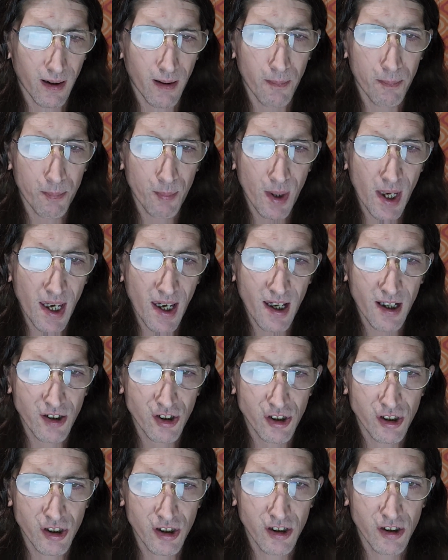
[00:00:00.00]

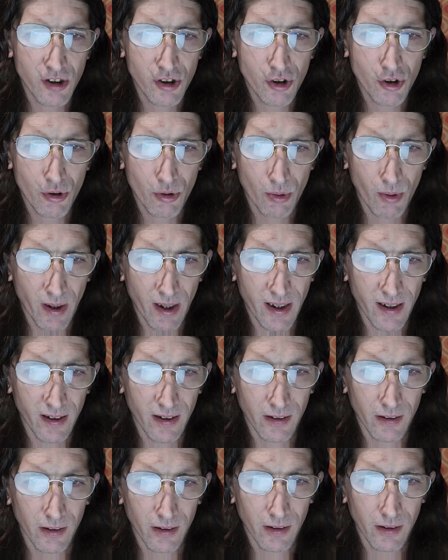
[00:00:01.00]
Apache
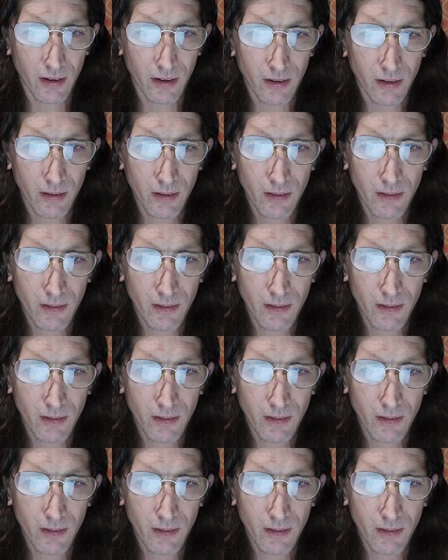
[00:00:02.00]
Trail.